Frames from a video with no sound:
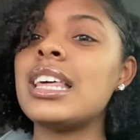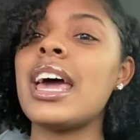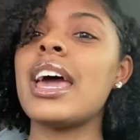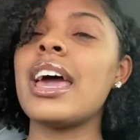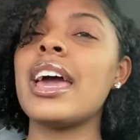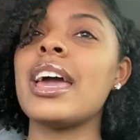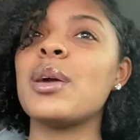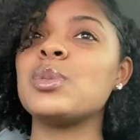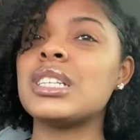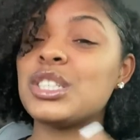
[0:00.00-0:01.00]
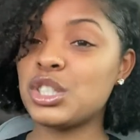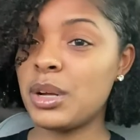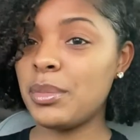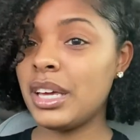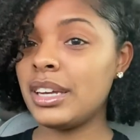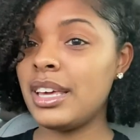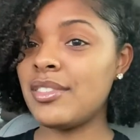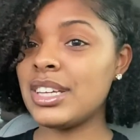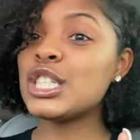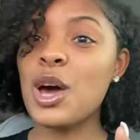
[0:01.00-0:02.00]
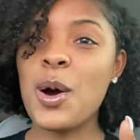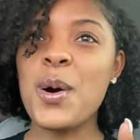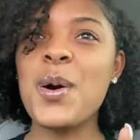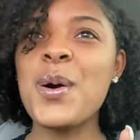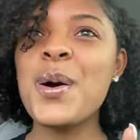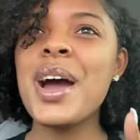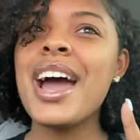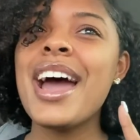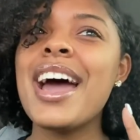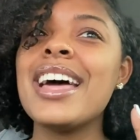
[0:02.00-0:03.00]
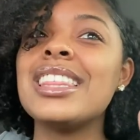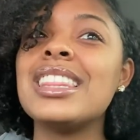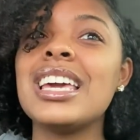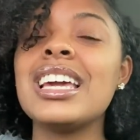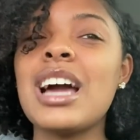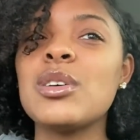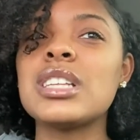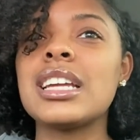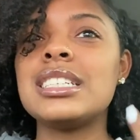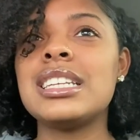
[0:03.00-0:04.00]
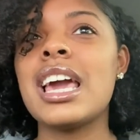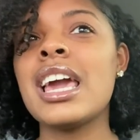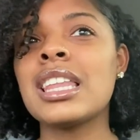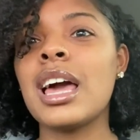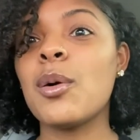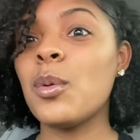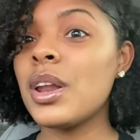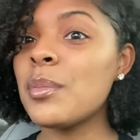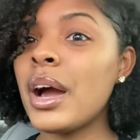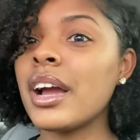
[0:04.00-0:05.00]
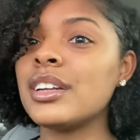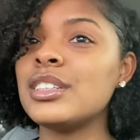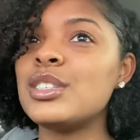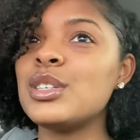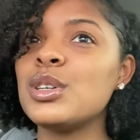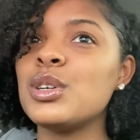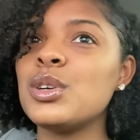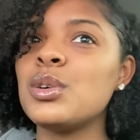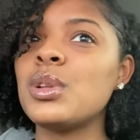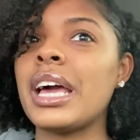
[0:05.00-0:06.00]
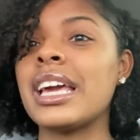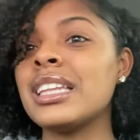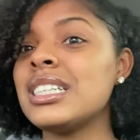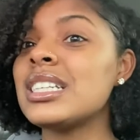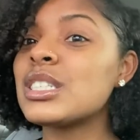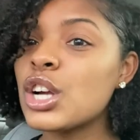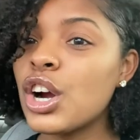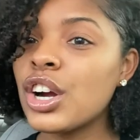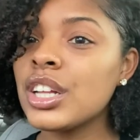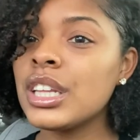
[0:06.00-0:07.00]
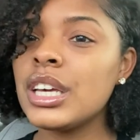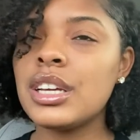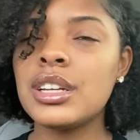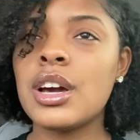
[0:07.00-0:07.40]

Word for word: that it was extremely uneven. So then I was like, dang, like what am I gonna do? Like at least it's curly, you